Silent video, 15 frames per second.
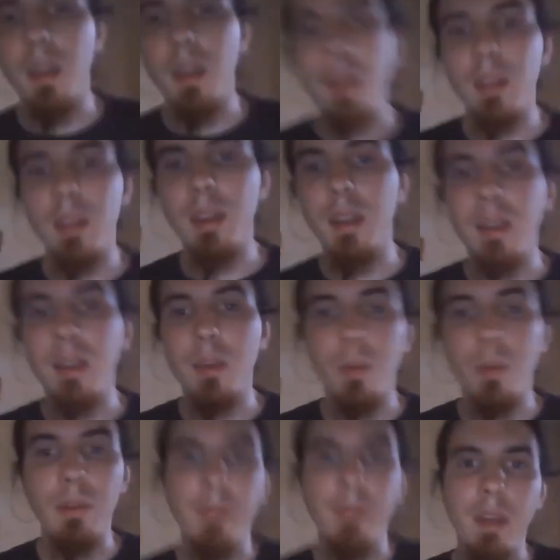eh,
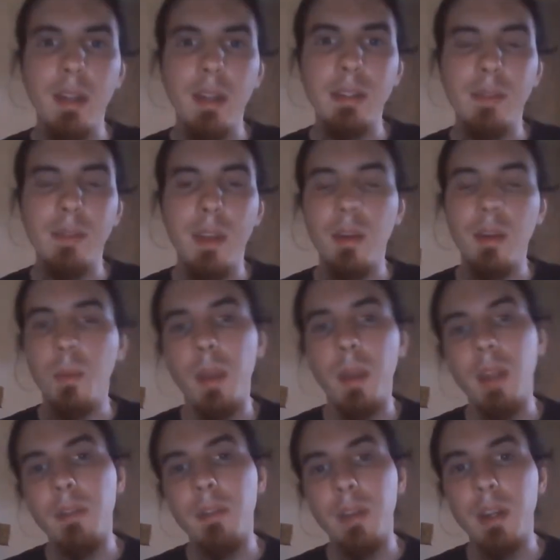or fun as fuck,
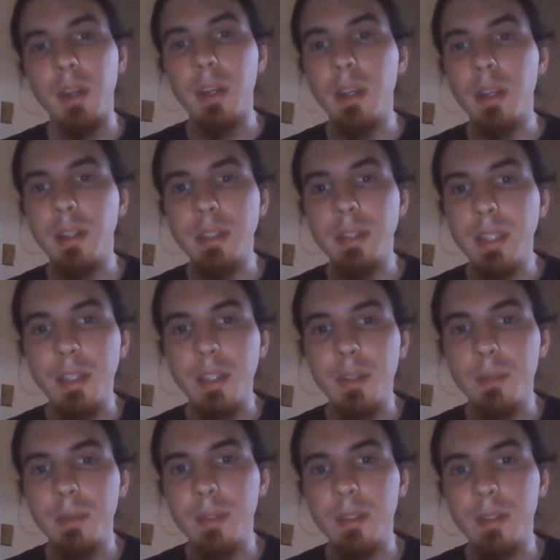whatever,
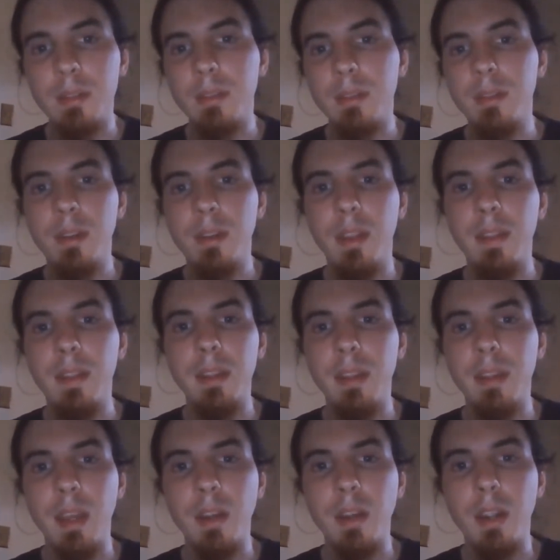continues.
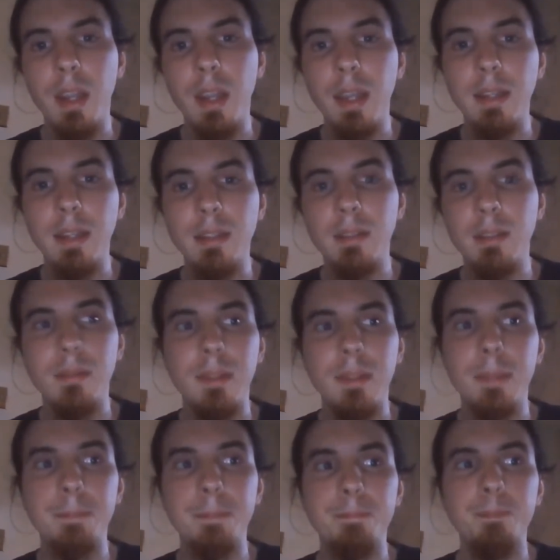Nothing that great.
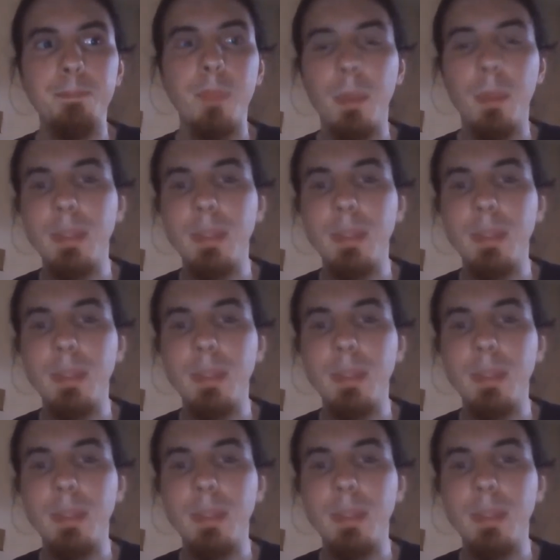Um,